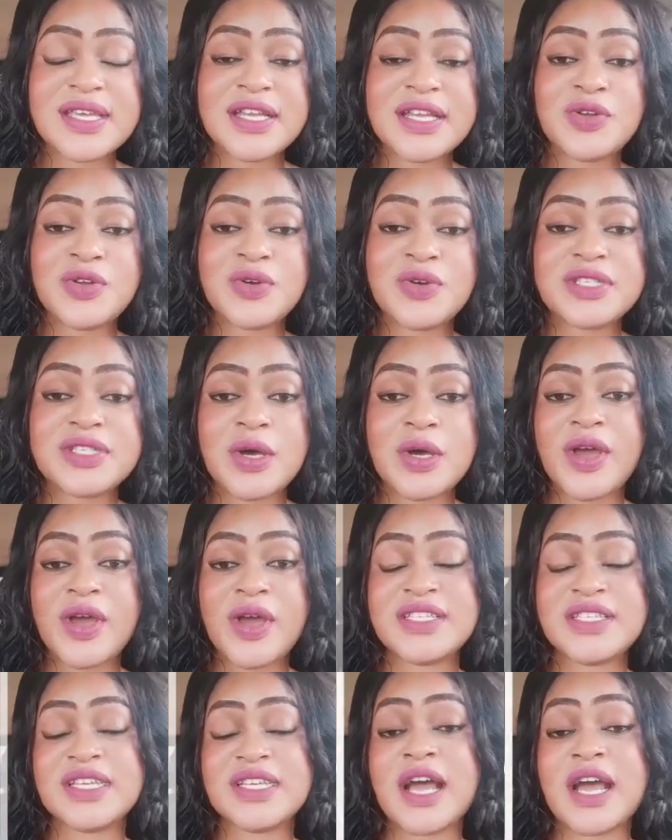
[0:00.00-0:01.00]
Skin Doctor
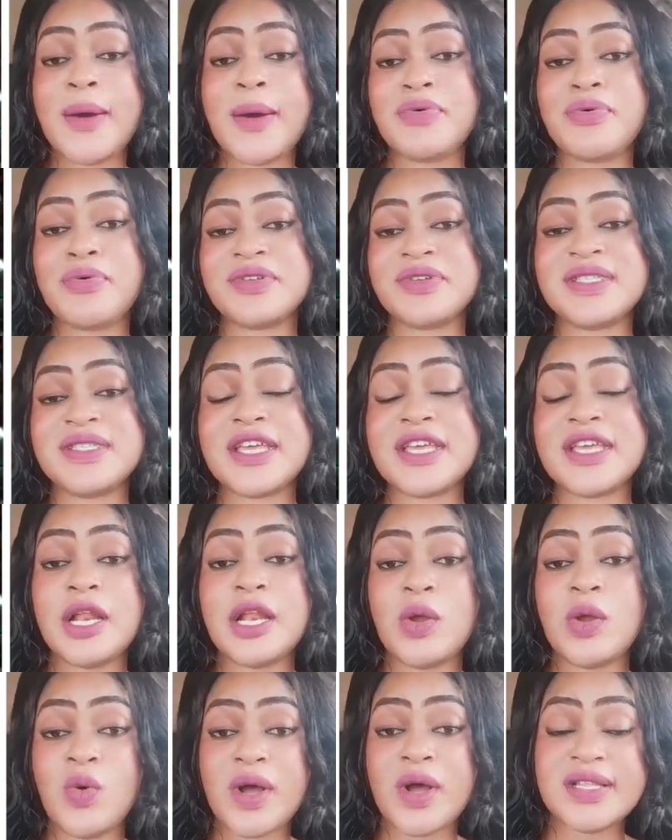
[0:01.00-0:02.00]
whitening ampoules, the
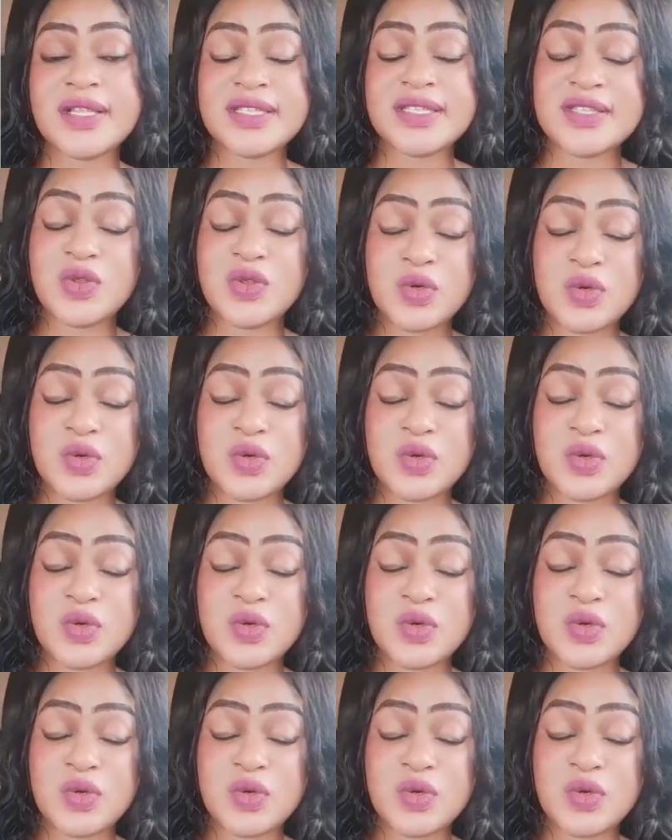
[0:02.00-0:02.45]
yellow ones,